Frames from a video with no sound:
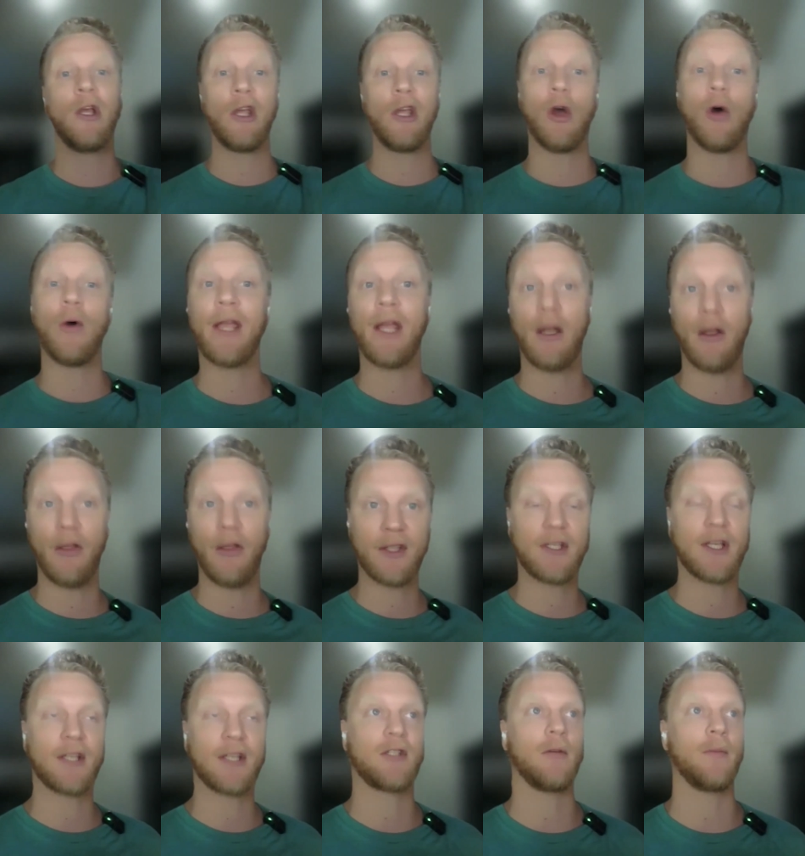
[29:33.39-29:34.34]
going into the
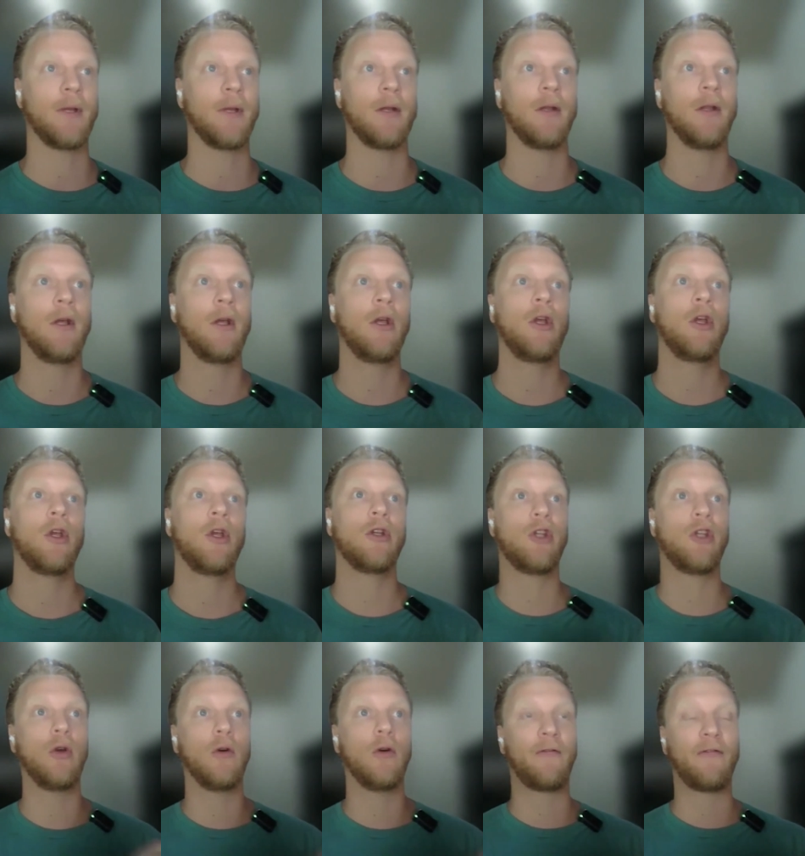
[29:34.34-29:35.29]
system. And
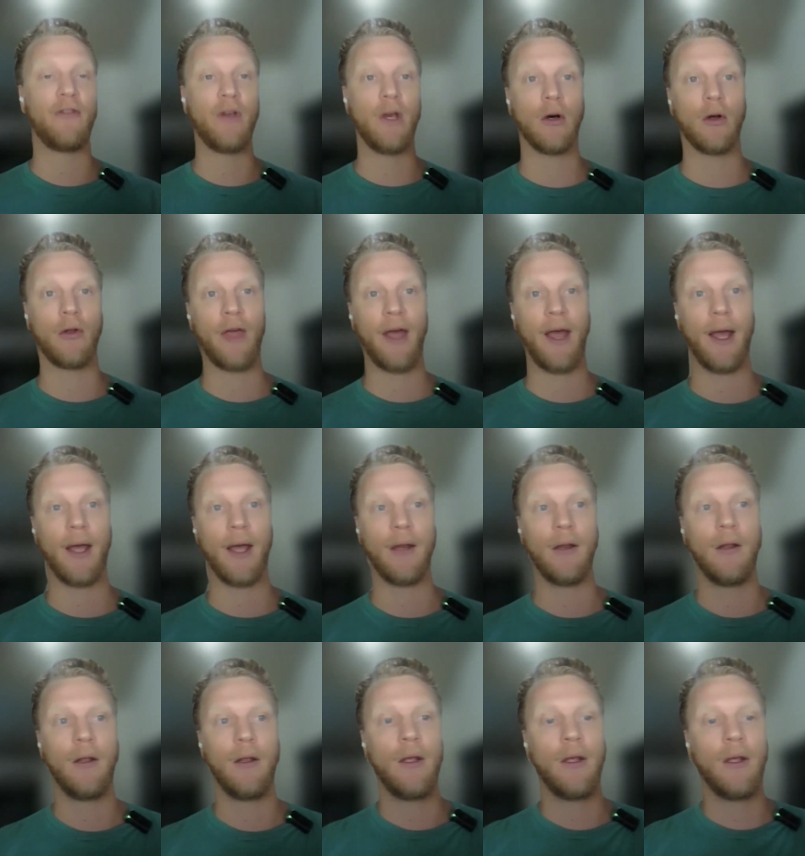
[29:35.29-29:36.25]
do you feel that